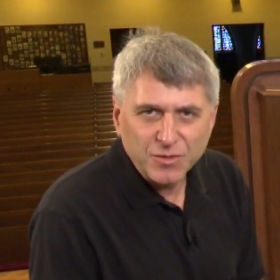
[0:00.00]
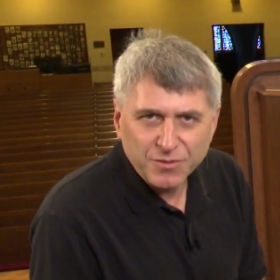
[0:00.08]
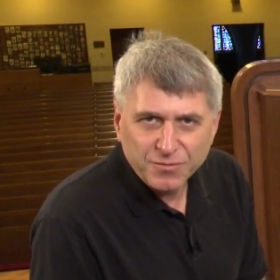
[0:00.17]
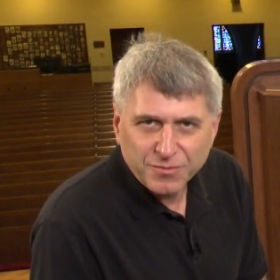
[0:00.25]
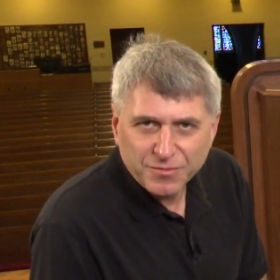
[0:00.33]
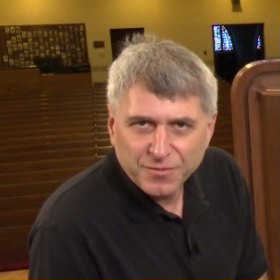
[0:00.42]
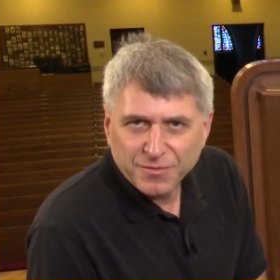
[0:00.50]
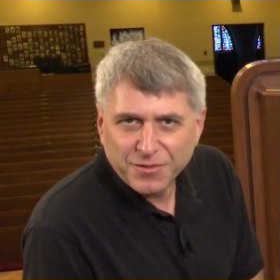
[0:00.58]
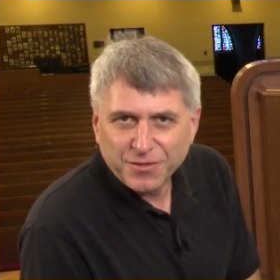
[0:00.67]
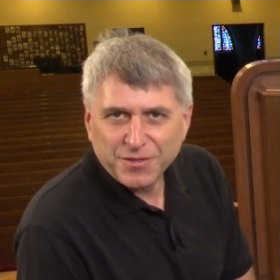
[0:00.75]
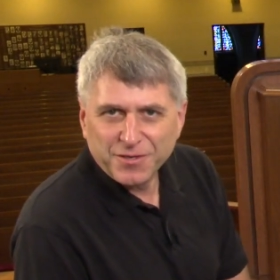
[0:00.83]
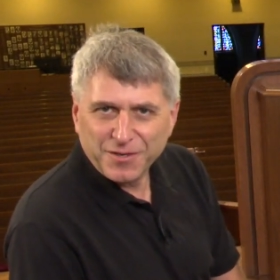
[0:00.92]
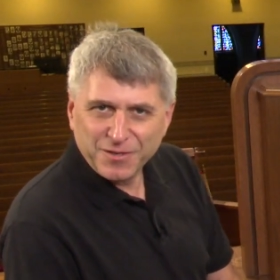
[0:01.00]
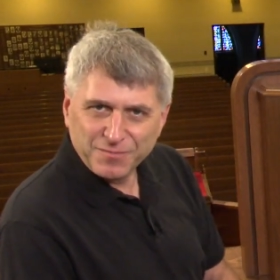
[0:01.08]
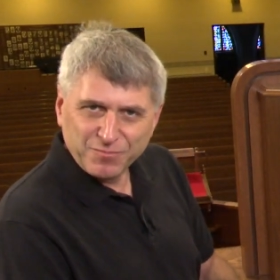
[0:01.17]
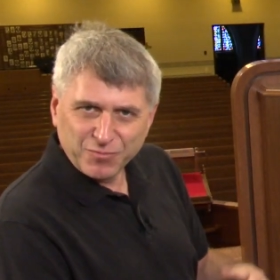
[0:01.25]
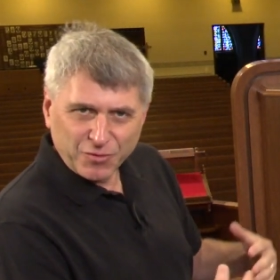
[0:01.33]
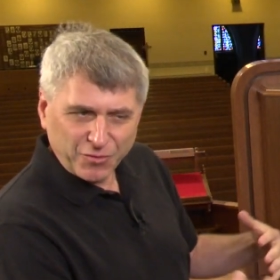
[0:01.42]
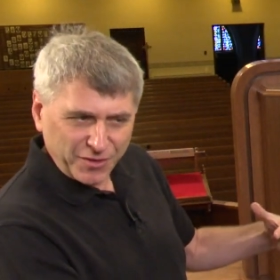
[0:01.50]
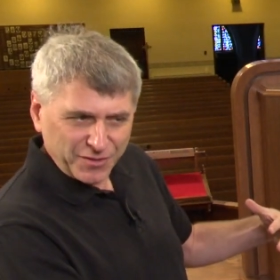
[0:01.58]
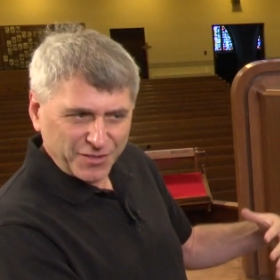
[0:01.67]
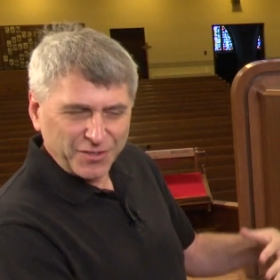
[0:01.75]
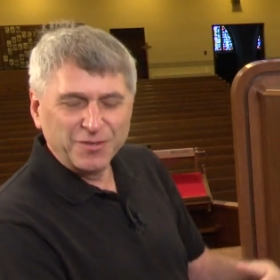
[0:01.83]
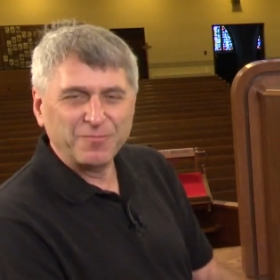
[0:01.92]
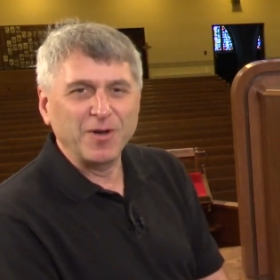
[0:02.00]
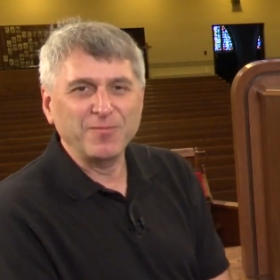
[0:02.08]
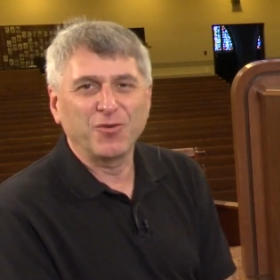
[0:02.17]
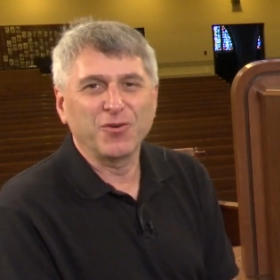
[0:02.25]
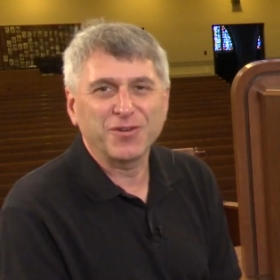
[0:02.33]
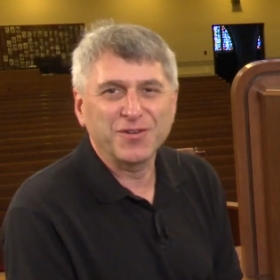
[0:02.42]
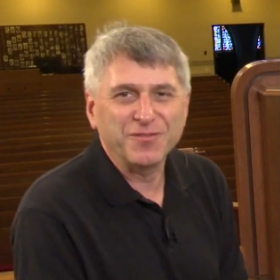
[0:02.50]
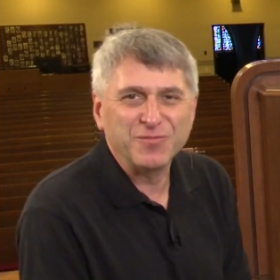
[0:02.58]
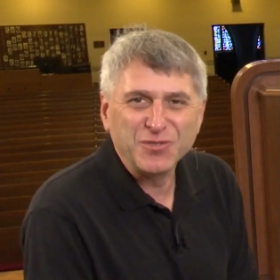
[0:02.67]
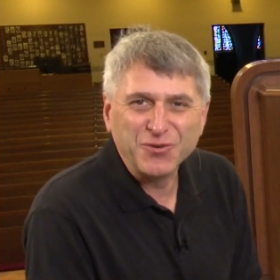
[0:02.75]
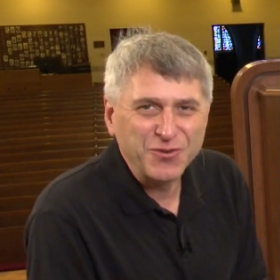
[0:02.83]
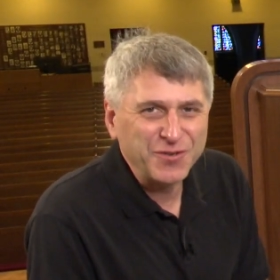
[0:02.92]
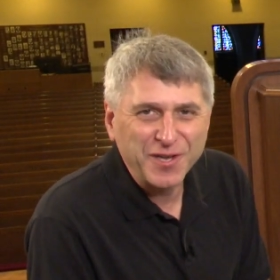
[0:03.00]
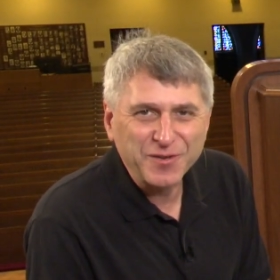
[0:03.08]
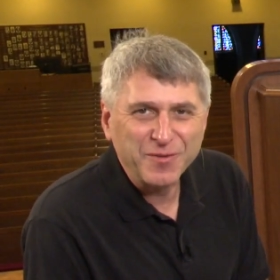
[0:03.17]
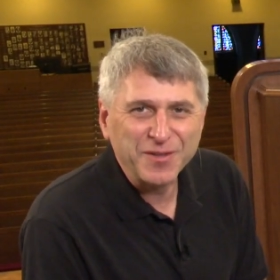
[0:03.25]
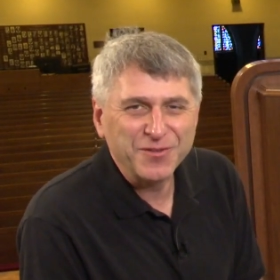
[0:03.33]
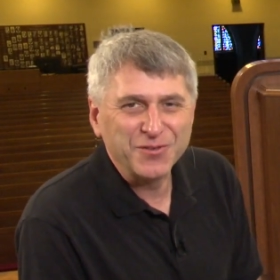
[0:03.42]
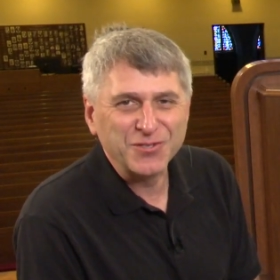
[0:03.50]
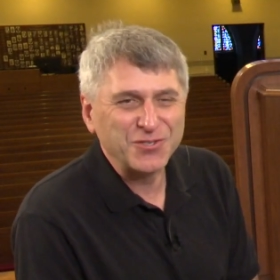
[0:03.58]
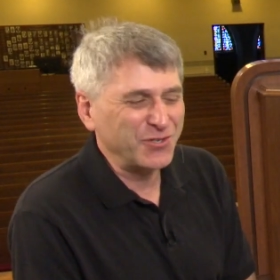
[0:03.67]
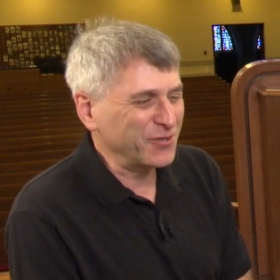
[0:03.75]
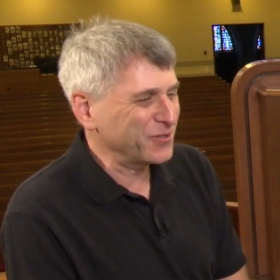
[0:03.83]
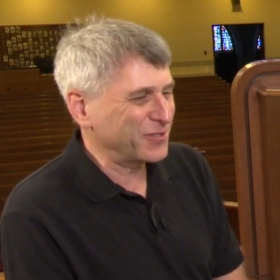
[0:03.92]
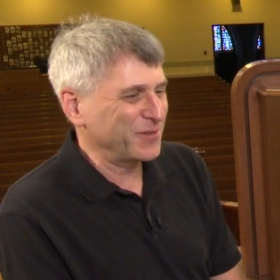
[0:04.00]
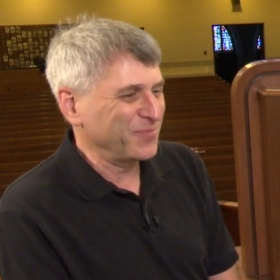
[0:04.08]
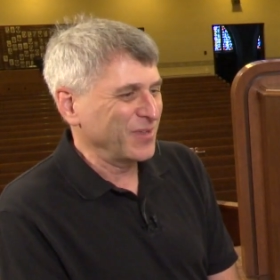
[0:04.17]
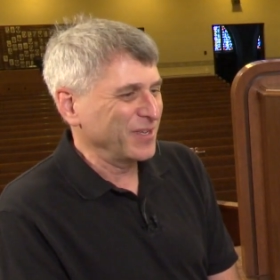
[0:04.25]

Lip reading: to the great Skinner pipe organ of Missouri United Methodist Church.